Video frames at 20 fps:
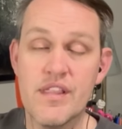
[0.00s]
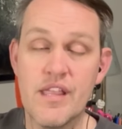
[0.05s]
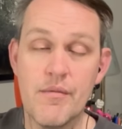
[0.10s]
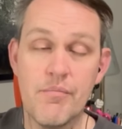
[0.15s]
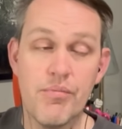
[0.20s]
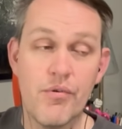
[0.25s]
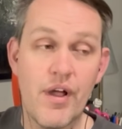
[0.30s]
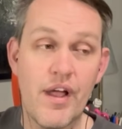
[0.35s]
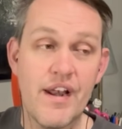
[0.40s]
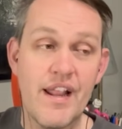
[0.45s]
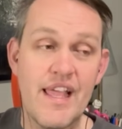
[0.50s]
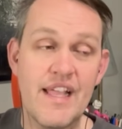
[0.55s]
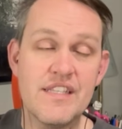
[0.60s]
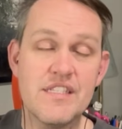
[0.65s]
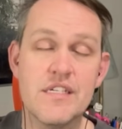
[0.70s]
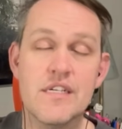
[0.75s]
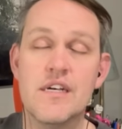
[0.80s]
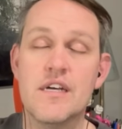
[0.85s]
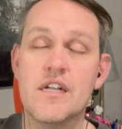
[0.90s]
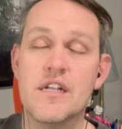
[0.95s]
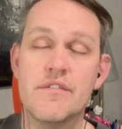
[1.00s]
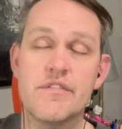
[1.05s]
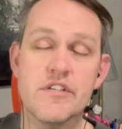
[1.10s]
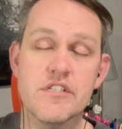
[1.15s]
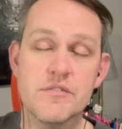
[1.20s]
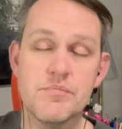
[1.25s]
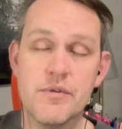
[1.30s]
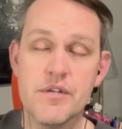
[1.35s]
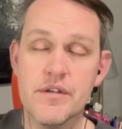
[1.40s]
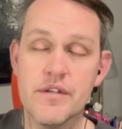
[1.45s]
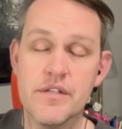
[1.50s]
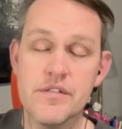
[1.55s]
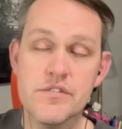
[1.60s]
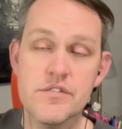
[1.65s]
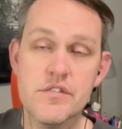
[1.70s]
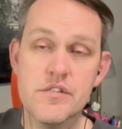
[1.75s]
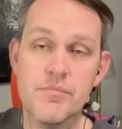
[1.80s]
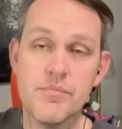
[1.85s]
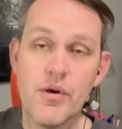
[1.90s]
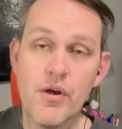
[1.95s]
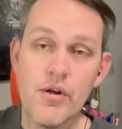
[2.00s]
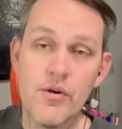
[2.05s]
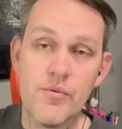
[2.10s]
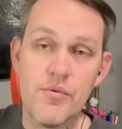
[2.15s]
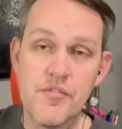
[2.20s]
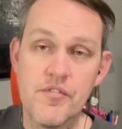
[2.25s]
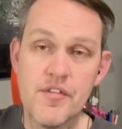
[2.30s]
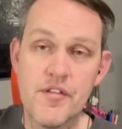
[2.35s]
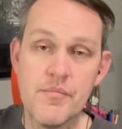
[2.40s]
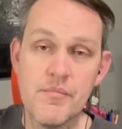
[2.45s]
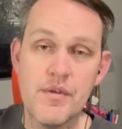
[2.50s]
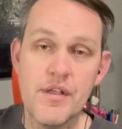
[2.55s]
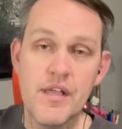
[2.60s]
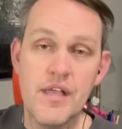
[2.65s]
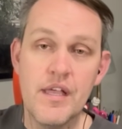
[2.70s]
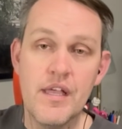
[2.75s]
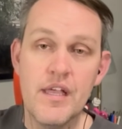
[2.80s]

They brought a ton of experience to the park with them.